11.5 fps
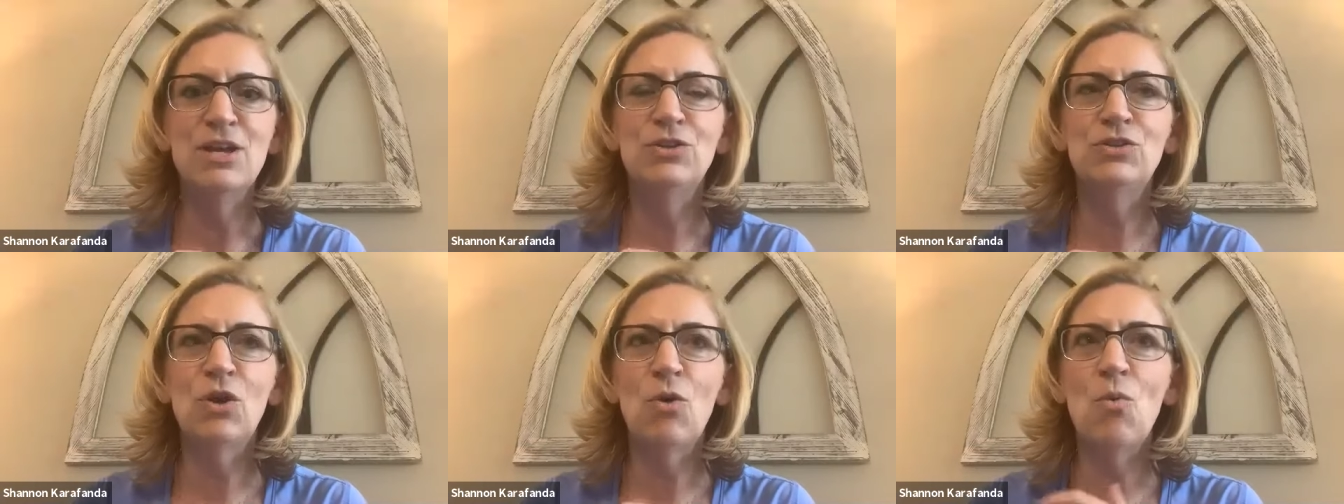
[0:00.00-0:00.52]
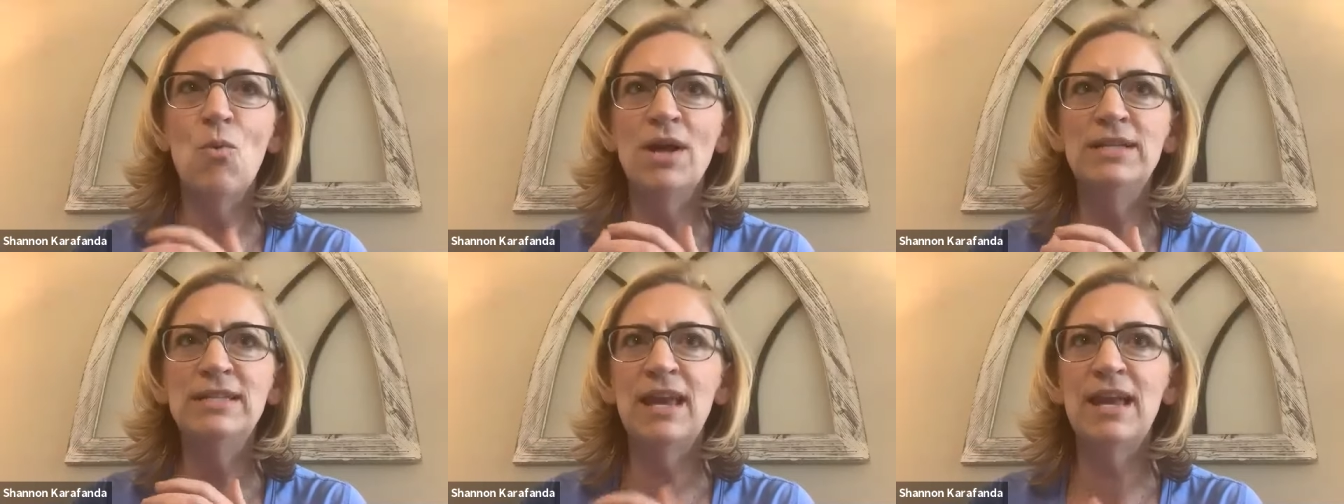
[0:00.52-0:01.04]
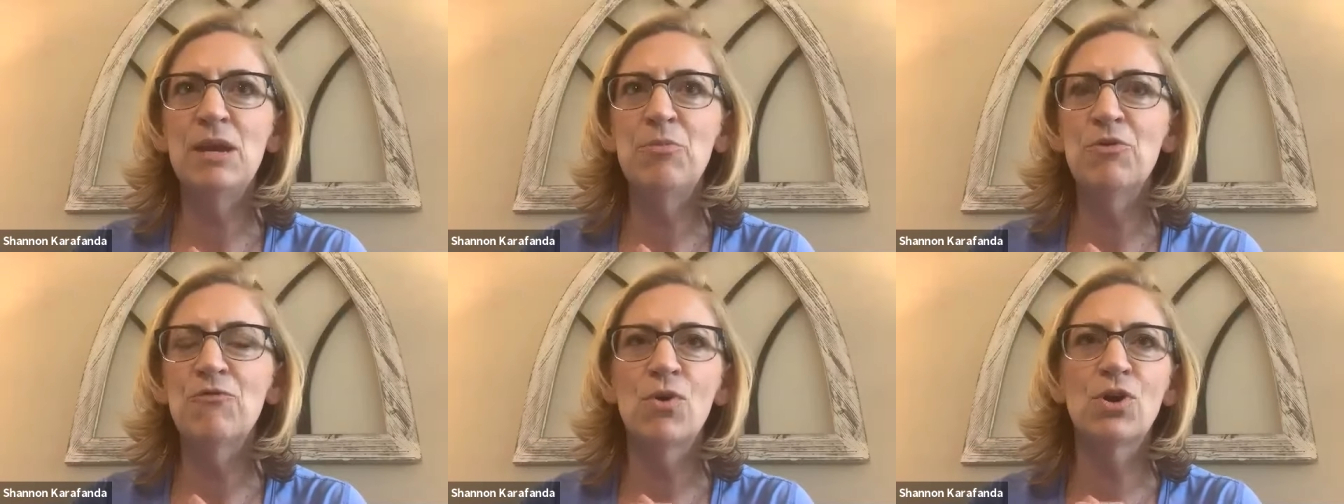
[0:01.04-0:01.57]
So one day
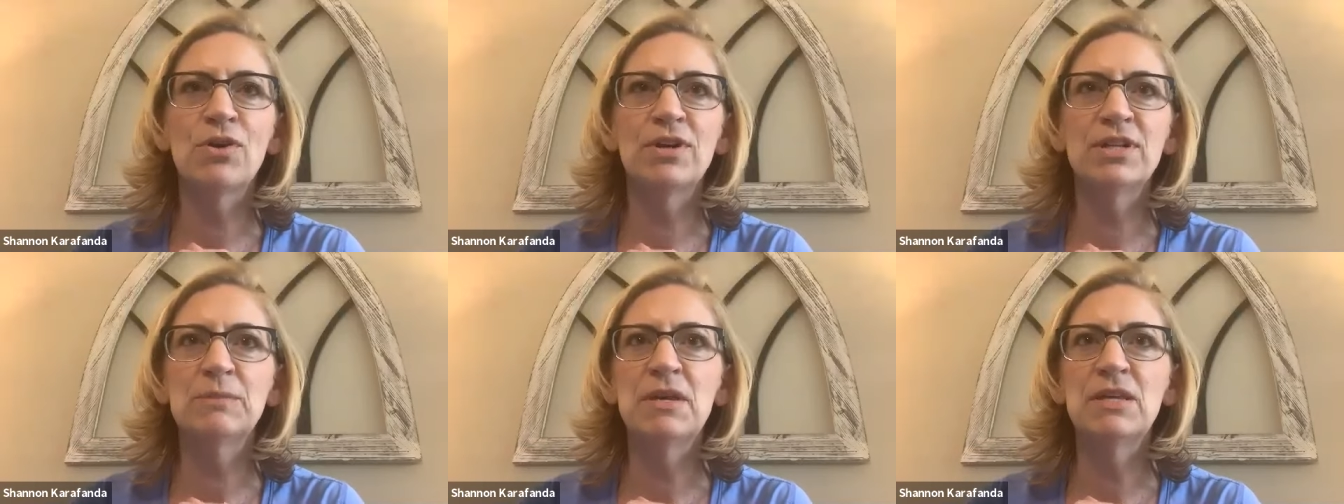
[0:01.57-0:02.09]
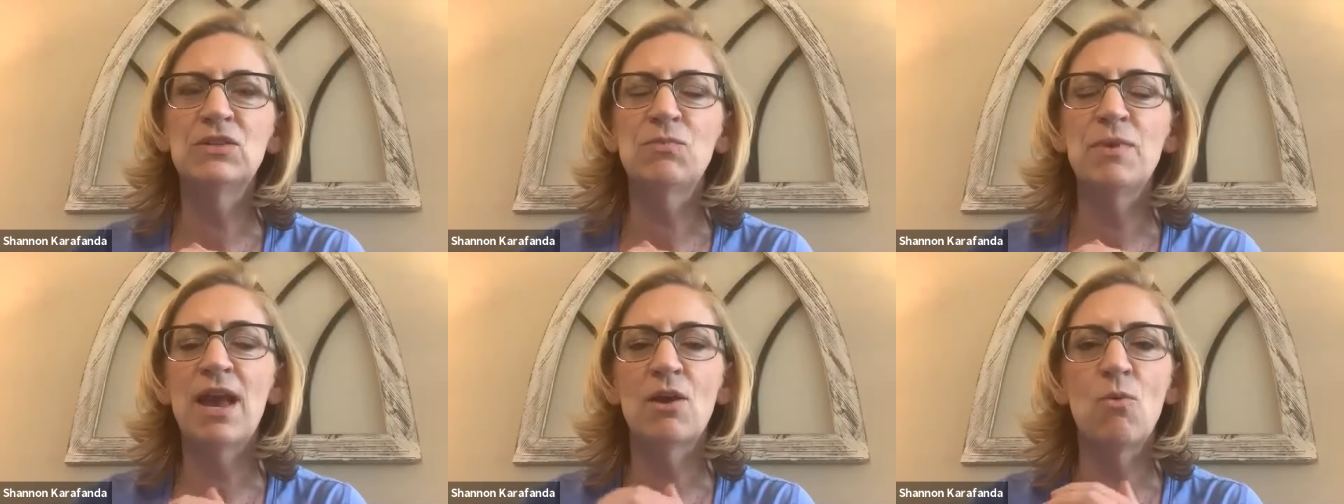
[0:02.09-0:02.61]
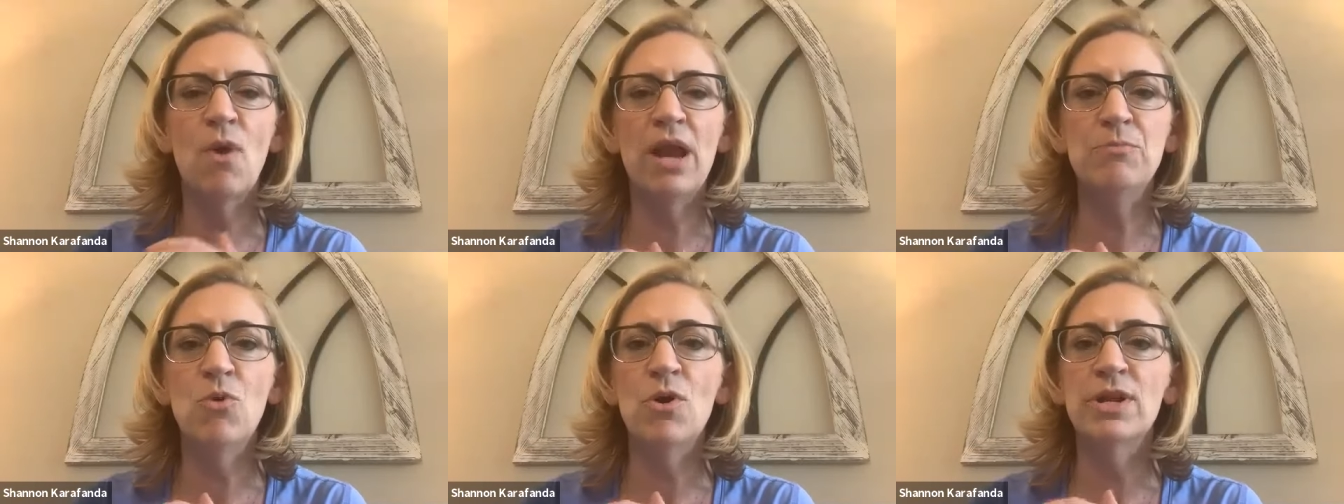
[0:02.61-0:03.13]
before Christmas, we had a
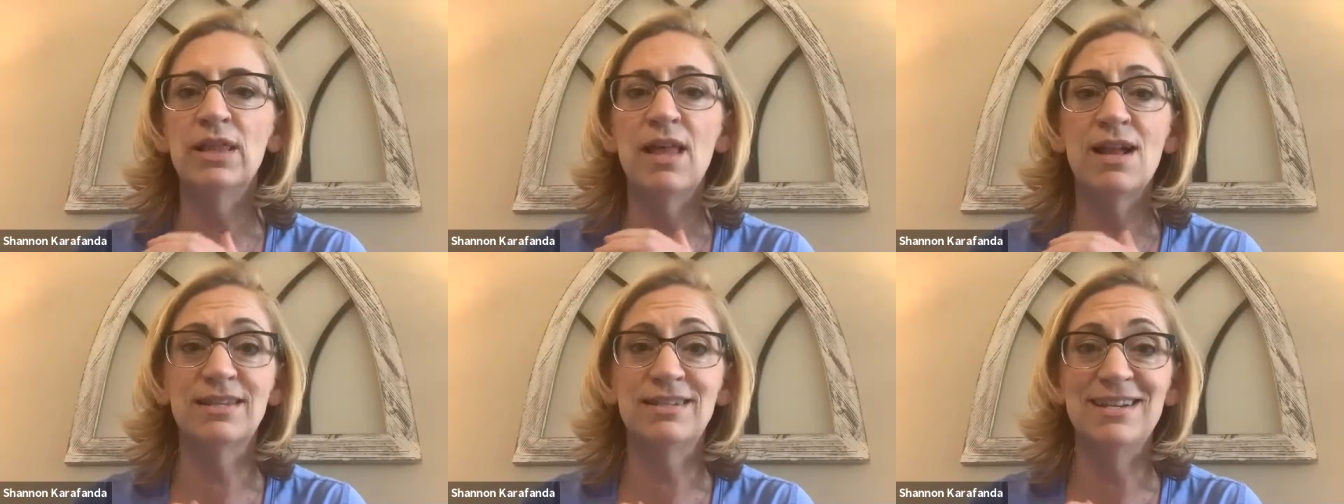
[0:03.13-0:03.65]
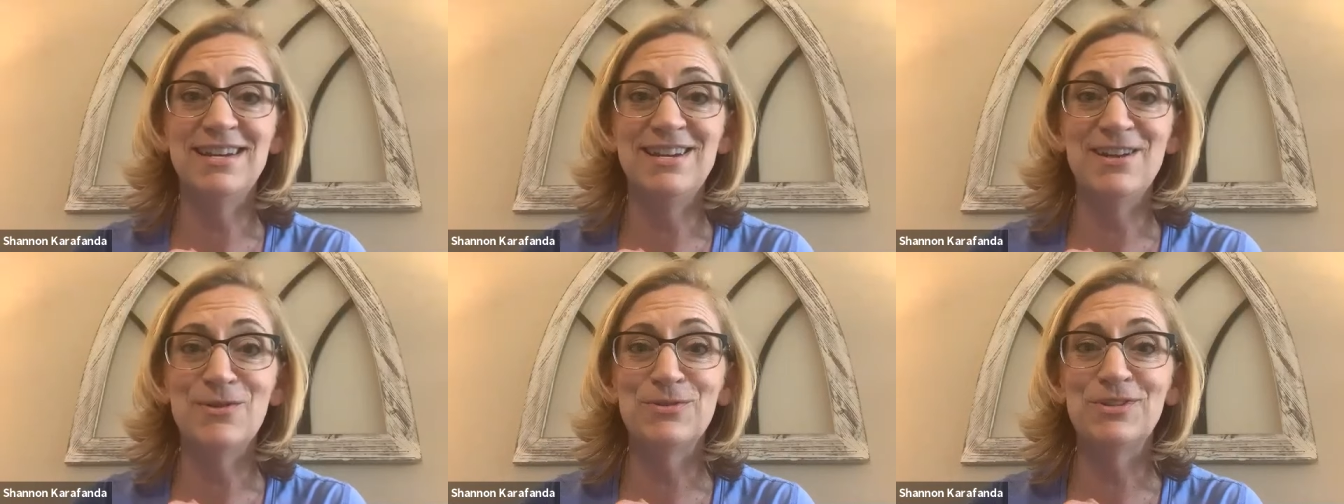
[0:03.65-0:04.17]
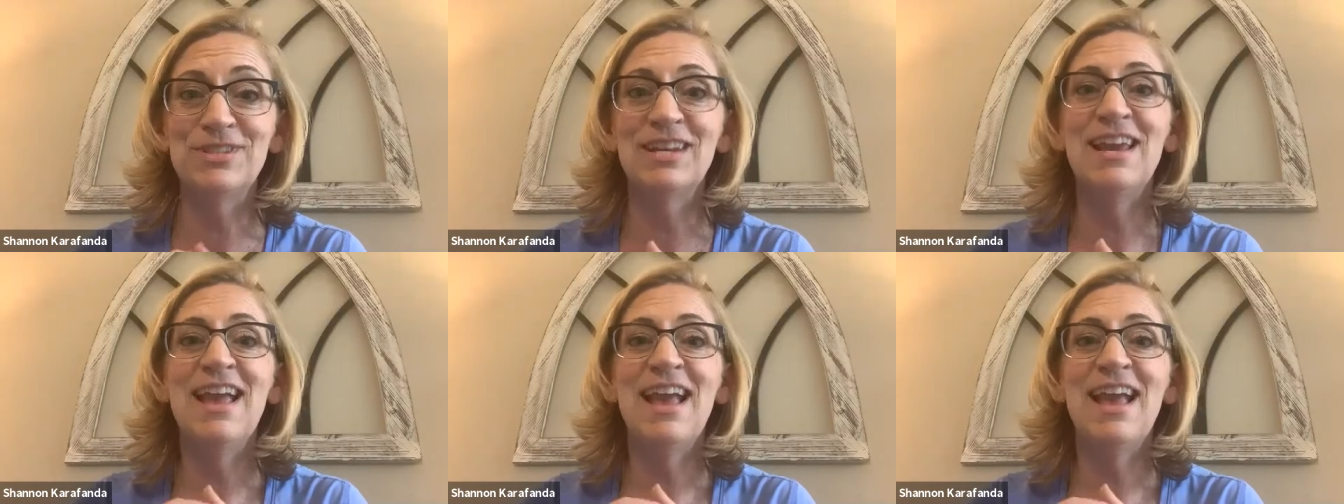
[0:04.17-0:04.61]
whiteboard and a lot of sticky notes,